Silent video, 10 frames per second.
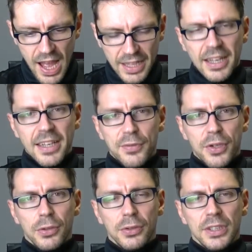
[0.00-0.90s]
I can give
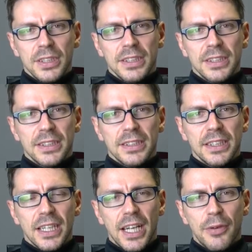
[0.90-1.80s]
you
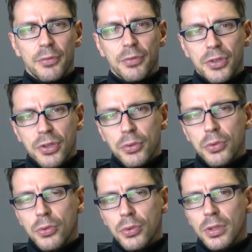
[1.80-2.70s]
a
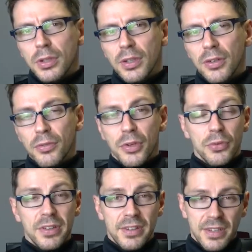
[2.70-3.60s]
few
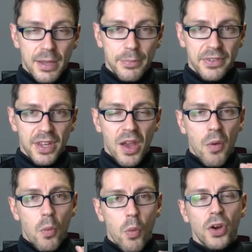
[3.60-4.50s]
tips
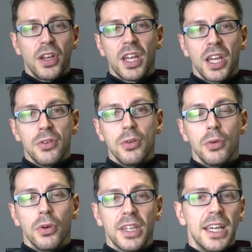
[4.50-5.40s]
what you can
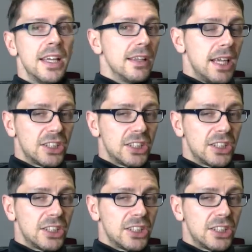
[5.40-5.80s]
do, okay?